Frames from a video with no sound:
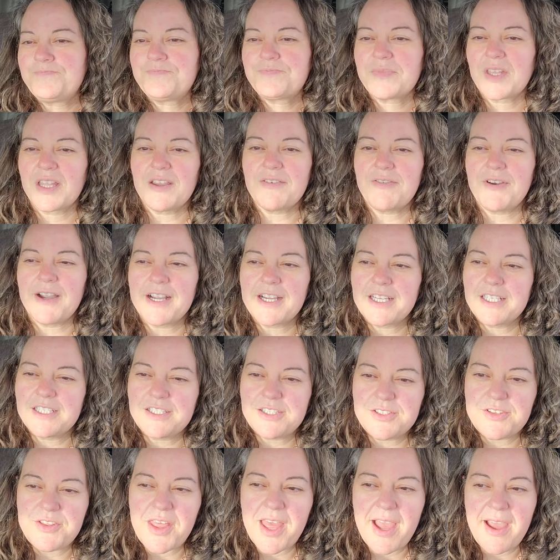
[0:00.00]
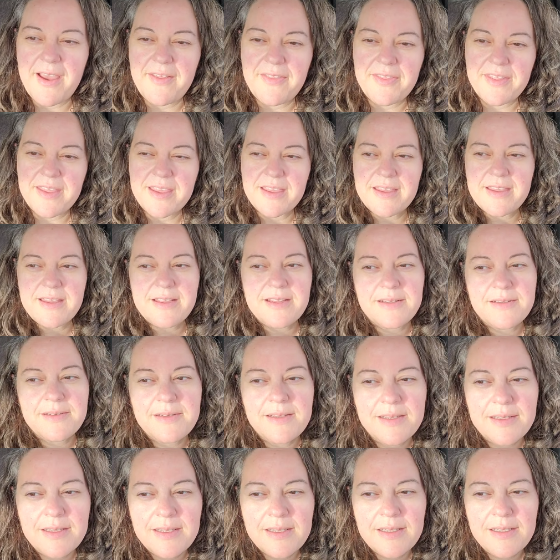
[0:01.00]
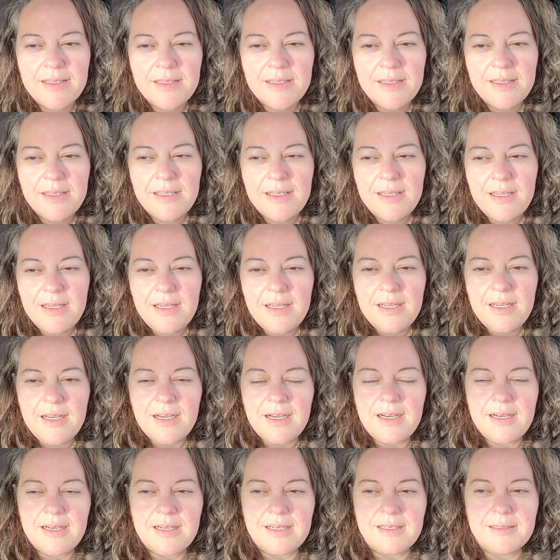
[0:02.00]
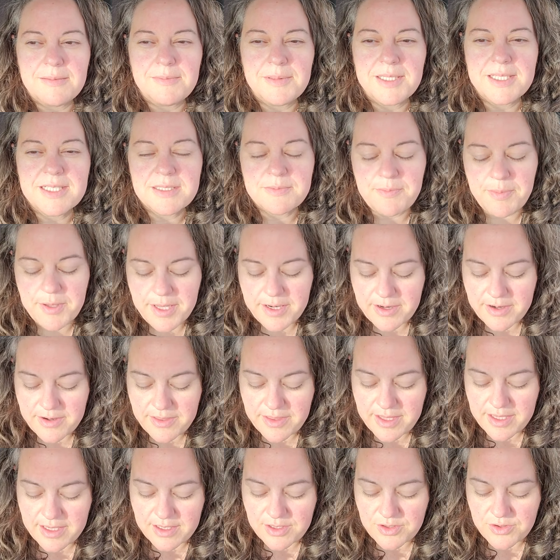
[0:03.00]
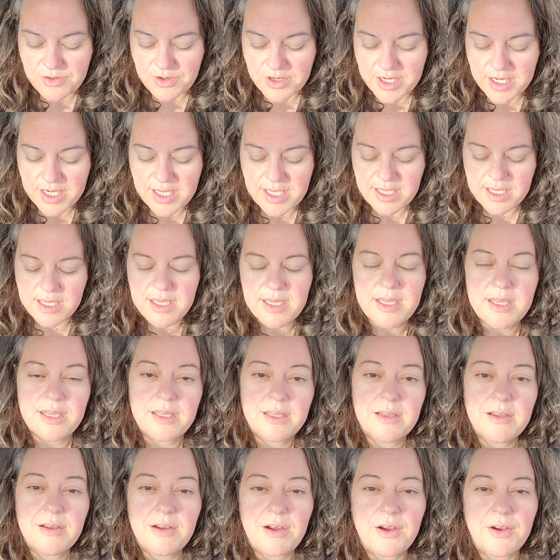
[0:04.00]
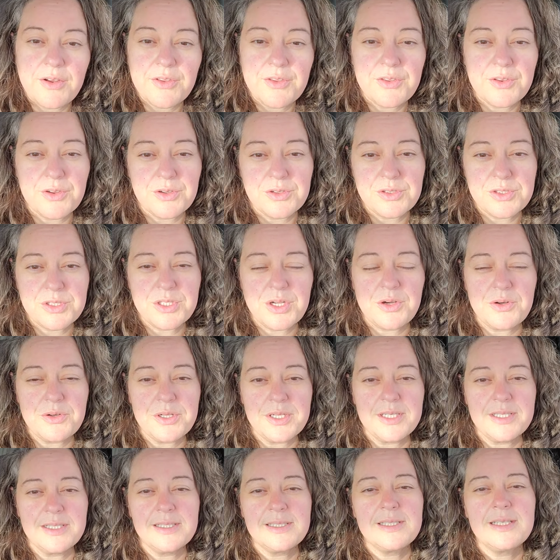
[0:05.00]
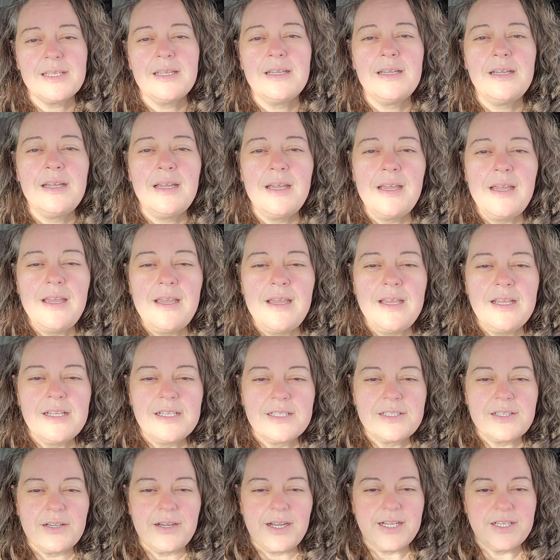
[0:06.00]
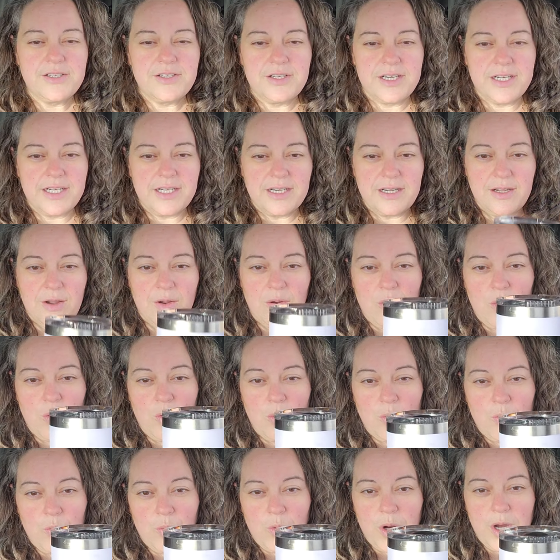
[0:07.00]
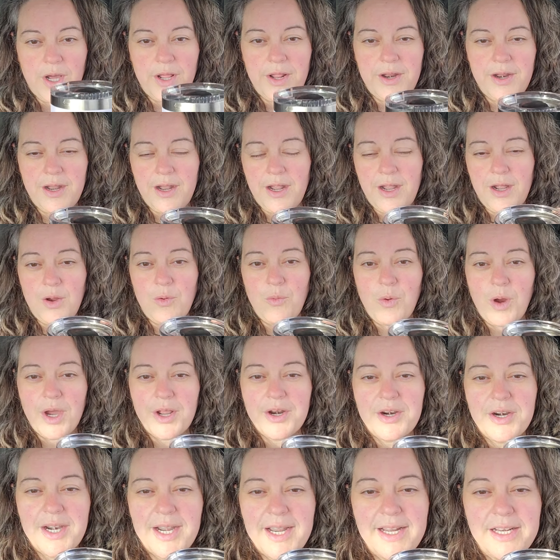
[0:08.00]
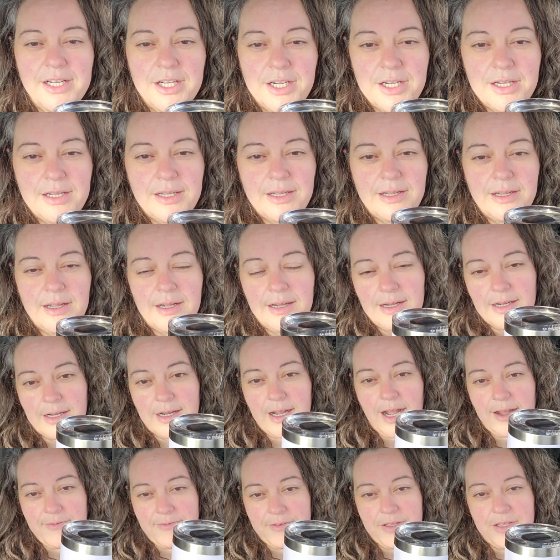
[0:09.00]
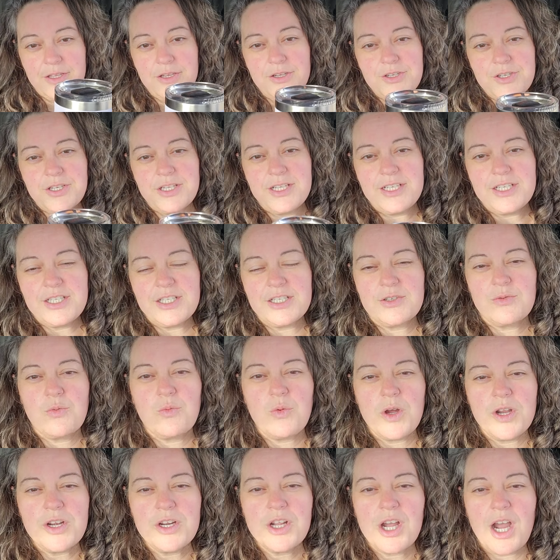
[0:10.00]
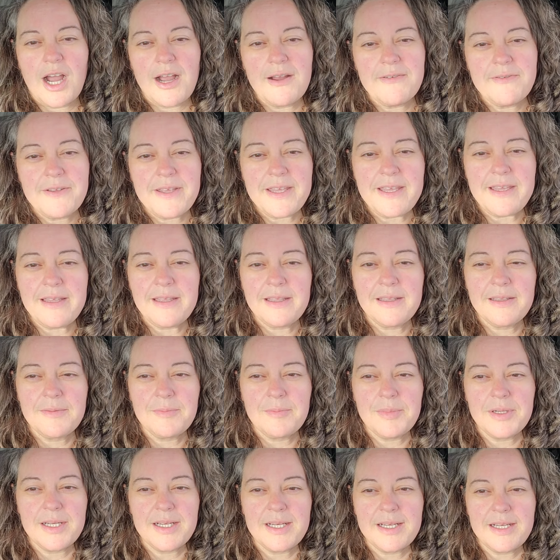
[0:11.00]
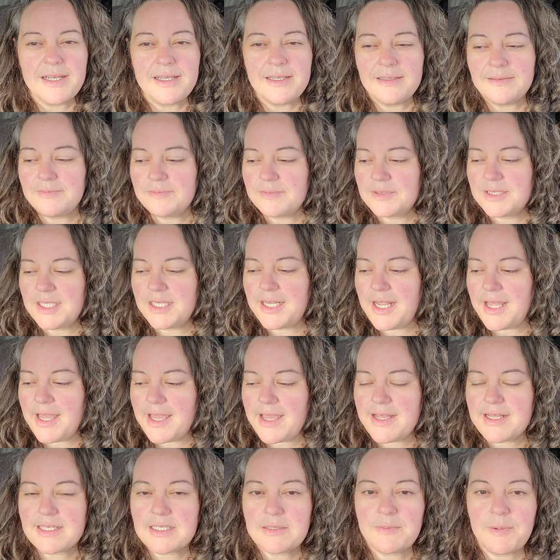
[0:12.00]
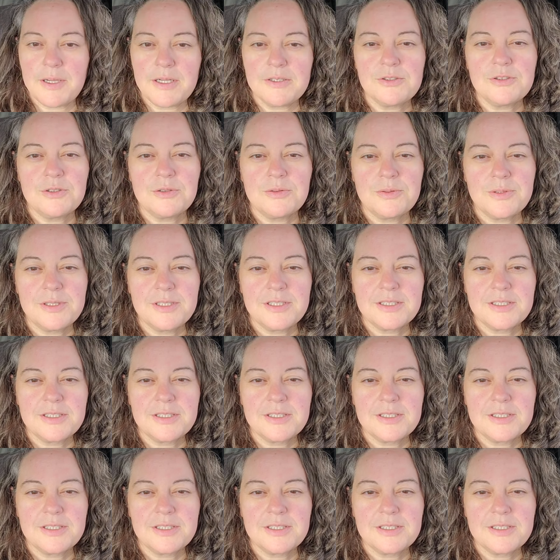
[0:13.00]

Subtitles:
if I could do that, then it's better than drinking all those sodas. So I drink water and coffee. Usually it's just 1 coffee, but today is special.